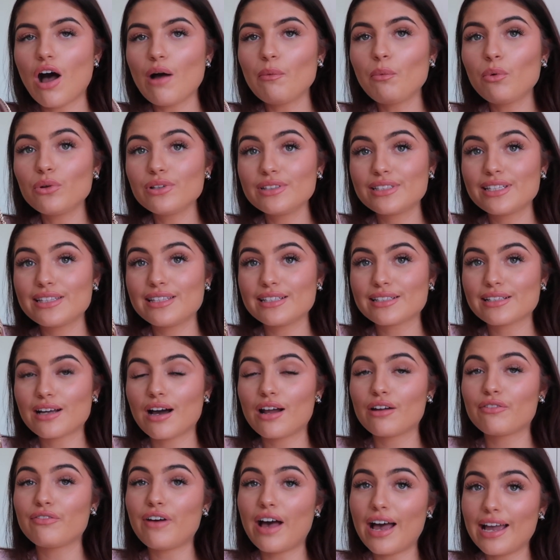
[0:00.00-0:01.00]
wanted this
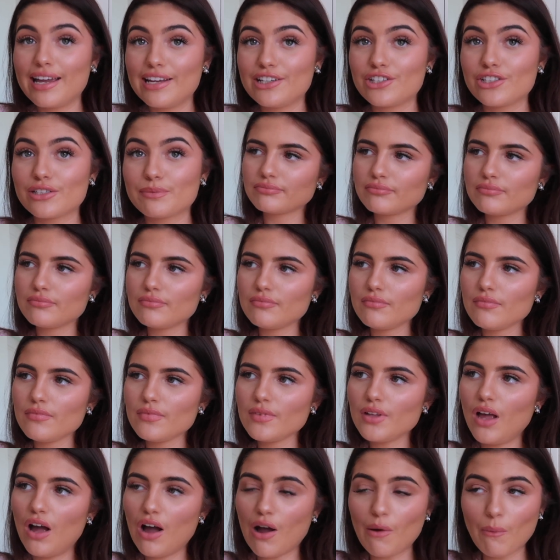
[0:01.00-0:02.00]
colour for ages.
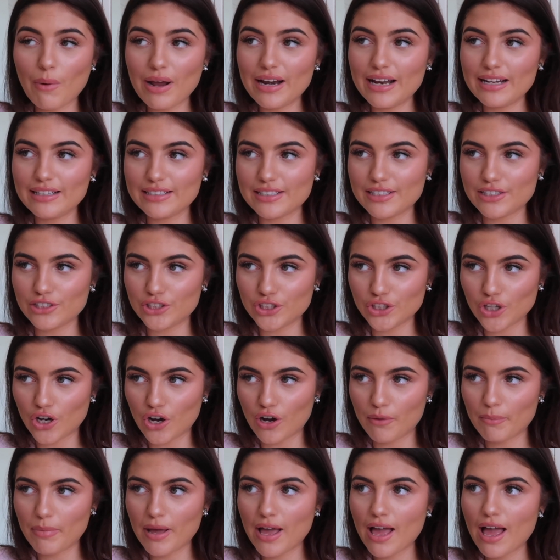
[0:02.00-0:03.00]
I went into the
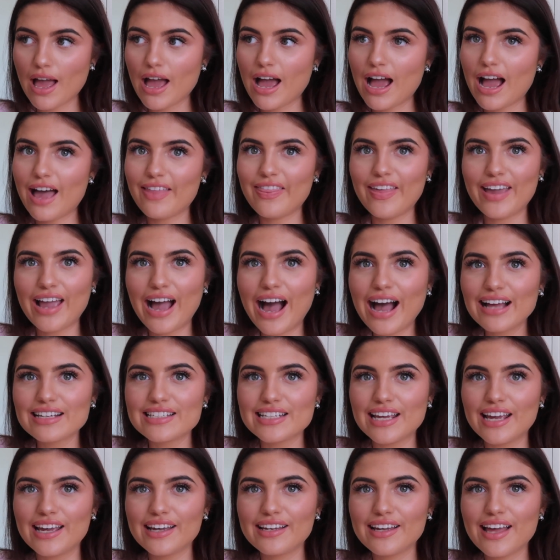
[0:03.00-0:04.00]
shop and they
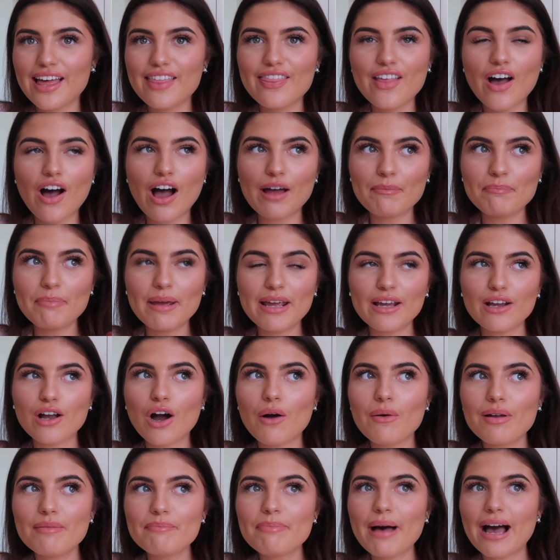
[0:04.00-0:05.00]
had it, and I'd been
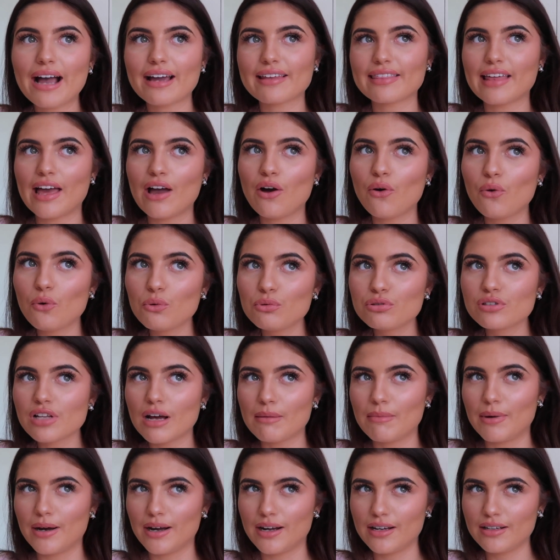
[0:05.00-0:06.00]
going back there all
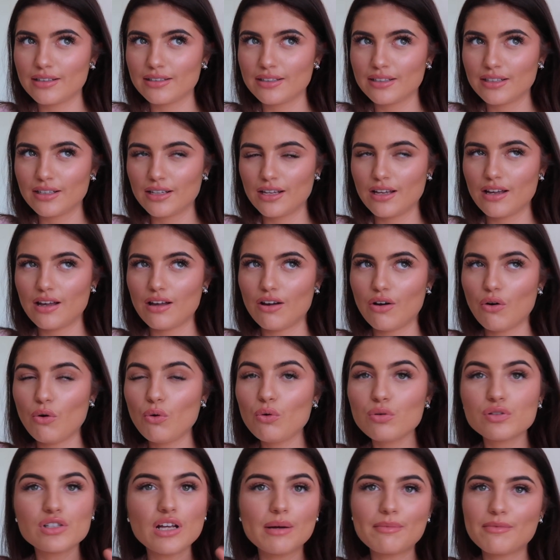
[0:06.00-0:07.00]
summer.
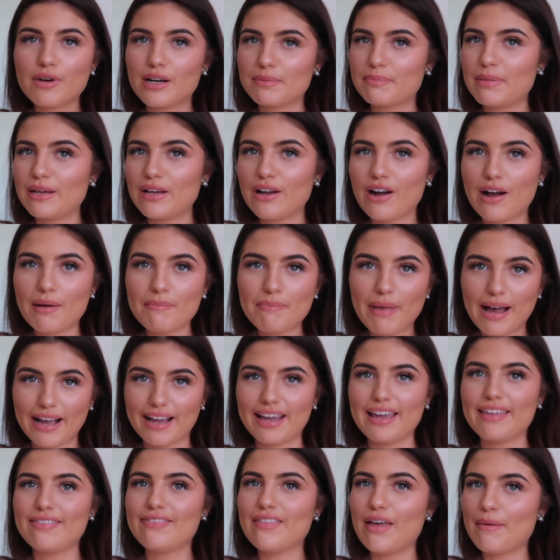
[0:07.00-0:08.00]
All summer I'd been going
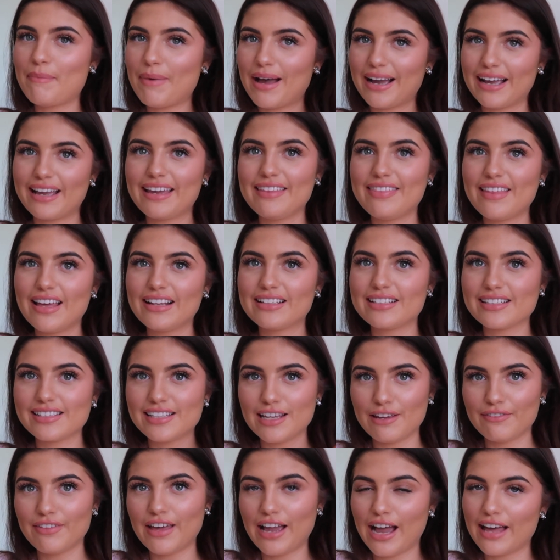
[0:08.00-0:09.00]
back in there to
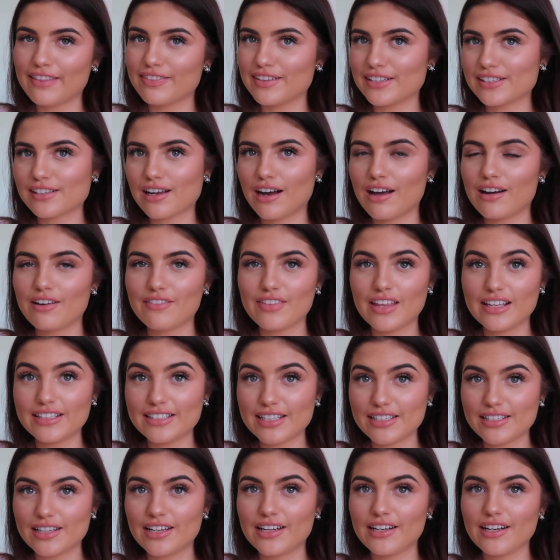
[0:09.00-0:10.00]
see if they had this colour, and they
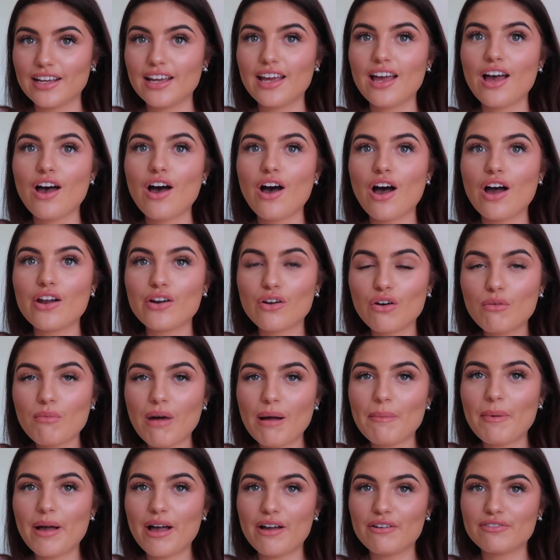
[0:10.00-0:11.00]
didn't. And on
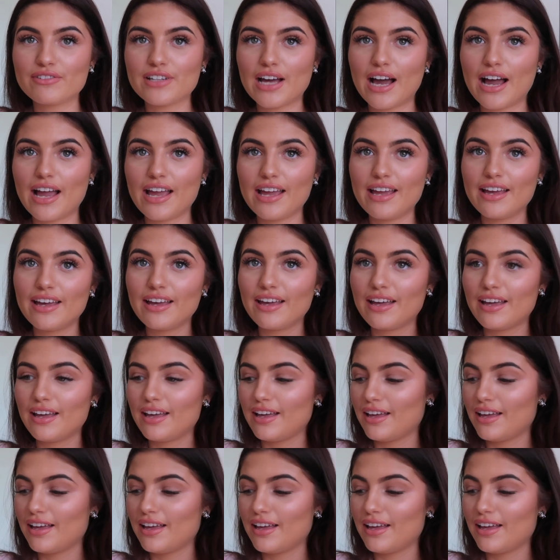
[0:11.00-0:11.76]
my birthday,